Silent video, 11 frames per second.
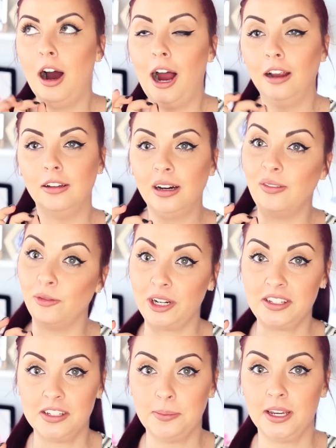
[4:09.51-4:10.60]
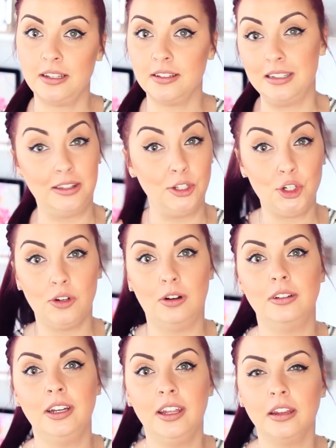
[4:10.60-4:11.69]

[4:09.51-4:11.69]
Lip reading: I love Reese's Pieces, the chocolate,